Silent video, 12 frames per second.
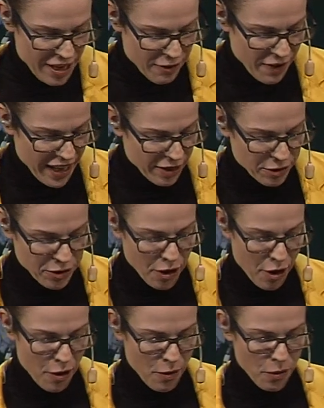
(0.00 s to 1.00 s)
if I could
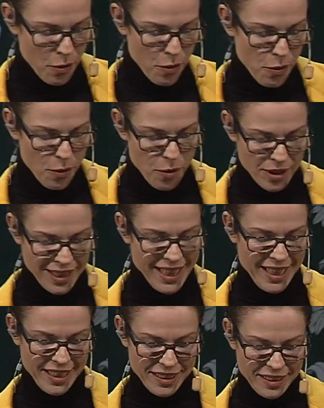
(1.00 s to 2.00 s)
go all
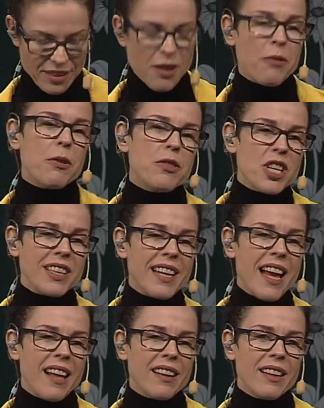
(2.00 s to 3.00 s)
in Coco
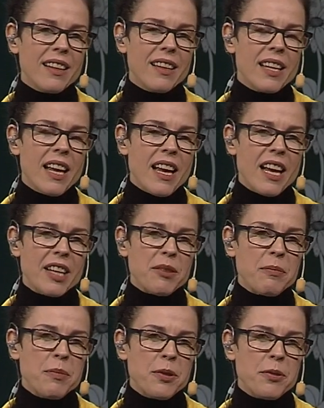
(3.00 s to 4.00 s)
Chanel
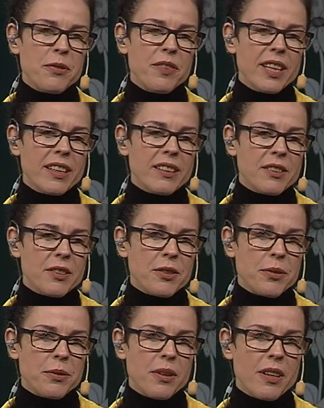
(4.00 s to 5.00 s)
and move
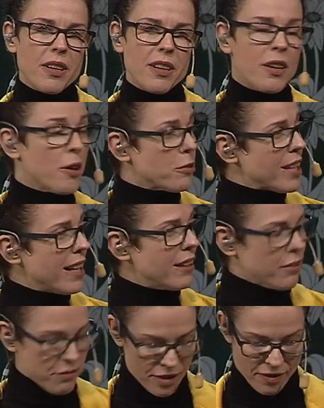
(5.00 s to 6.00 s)
into a
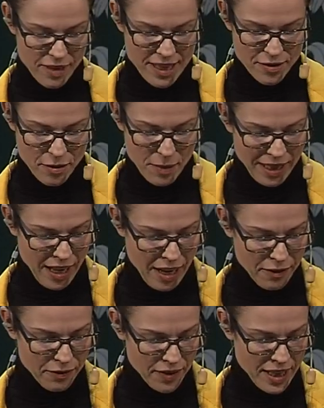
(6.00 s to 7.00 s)
hotel for the rest of my
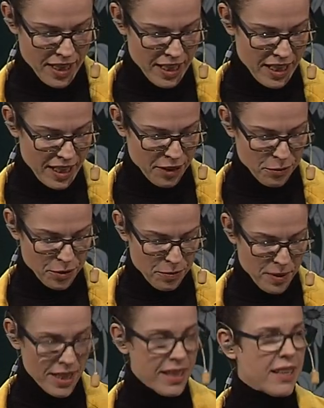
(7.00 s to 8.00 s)
life, it
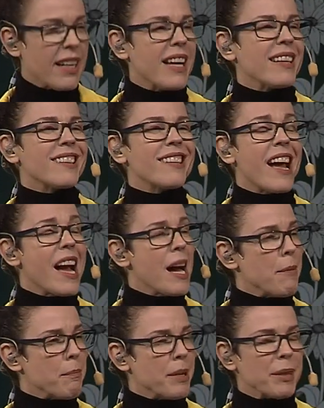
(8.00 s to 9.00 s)
would be Ett
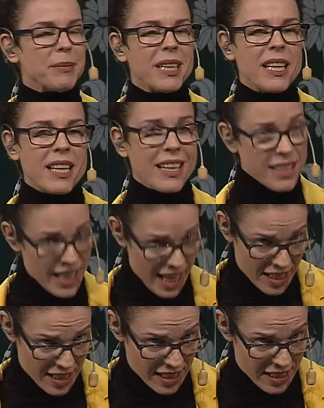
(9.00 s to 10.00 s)
Hem. And
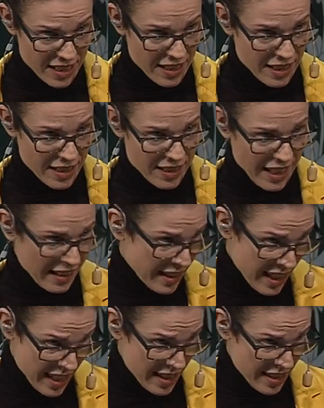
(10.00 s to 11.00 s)
yes,
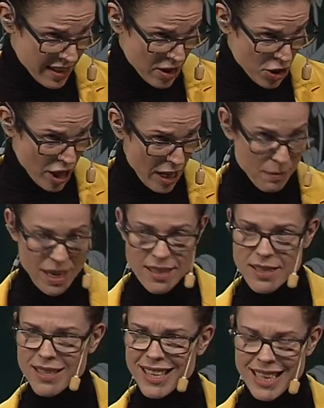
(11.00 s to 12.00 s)
that is
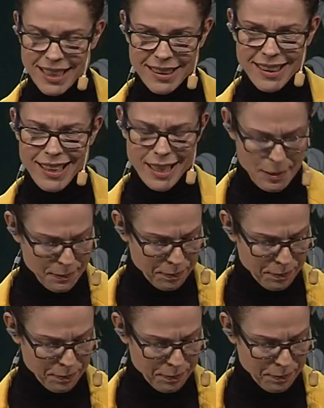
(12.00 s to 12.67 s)
shameless hinting.